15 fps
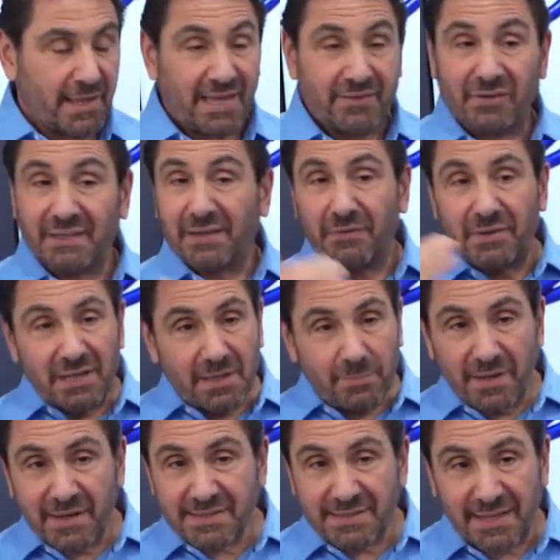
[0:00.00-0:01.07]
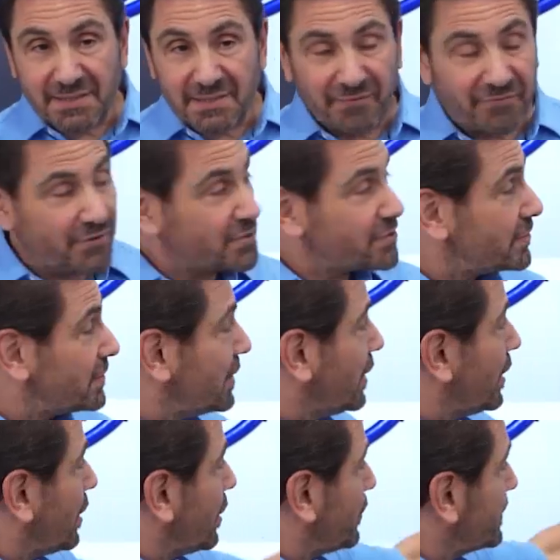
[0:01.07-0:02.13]
If 11 dB is not sufficient,
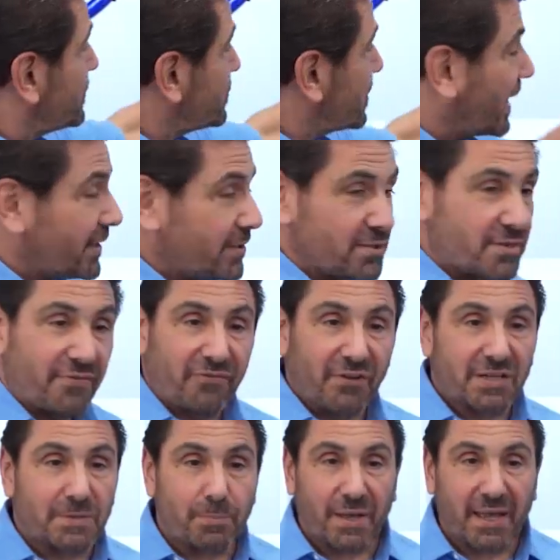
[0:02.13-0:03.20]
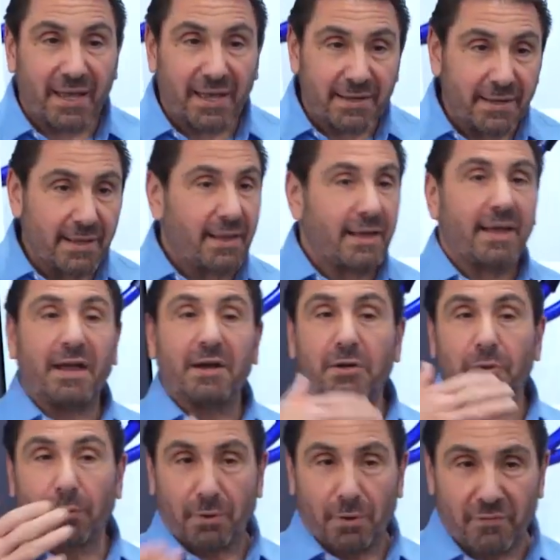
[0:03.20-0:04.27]
we change the fixed pad and
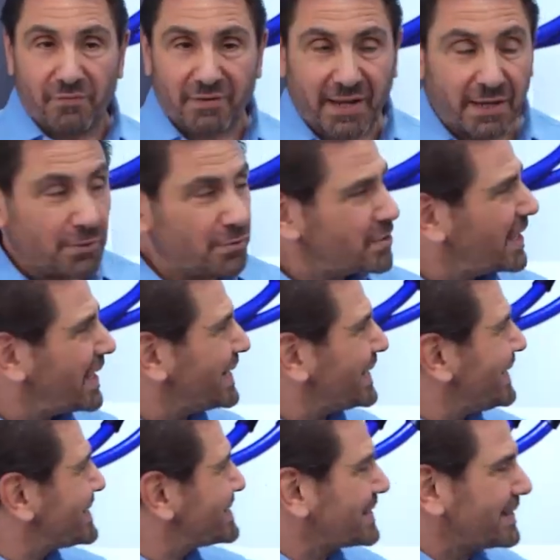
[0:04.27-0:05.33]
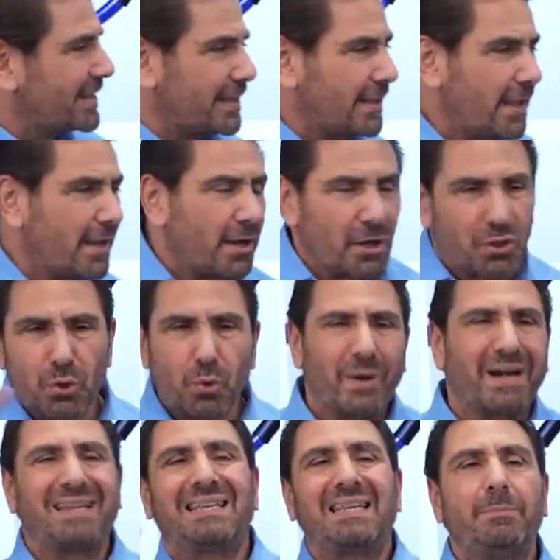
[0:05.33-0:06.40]
do it over again. You get easily a
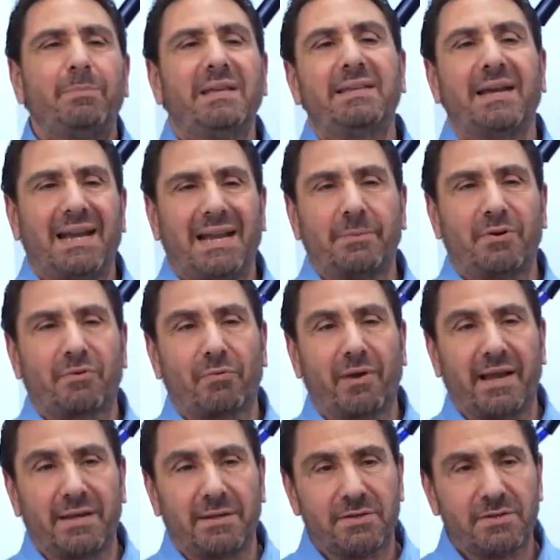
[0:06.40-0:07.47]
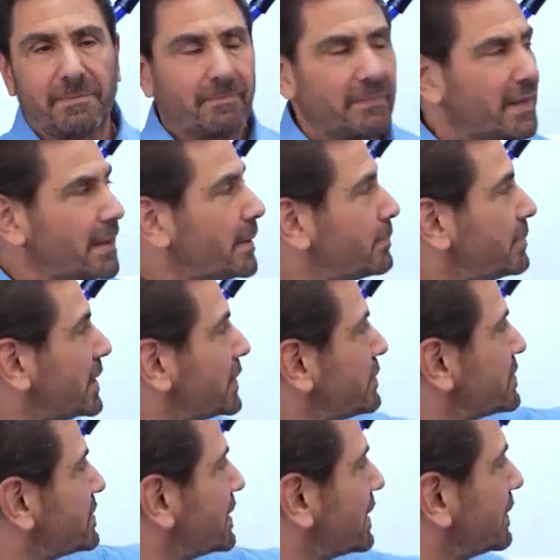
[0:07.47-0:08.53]
20 dB dynamic range by
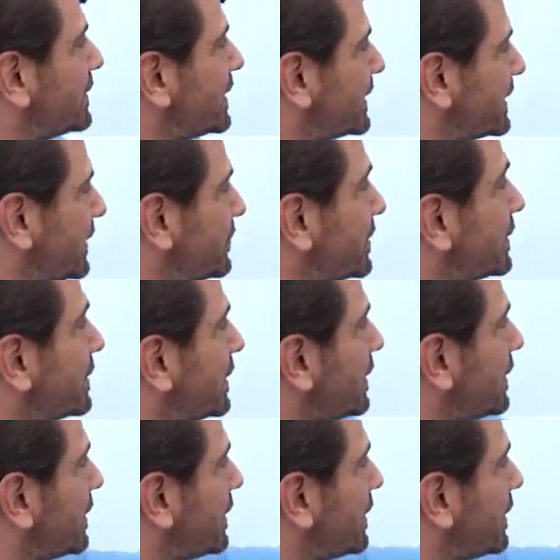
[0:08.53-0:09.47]
using the 11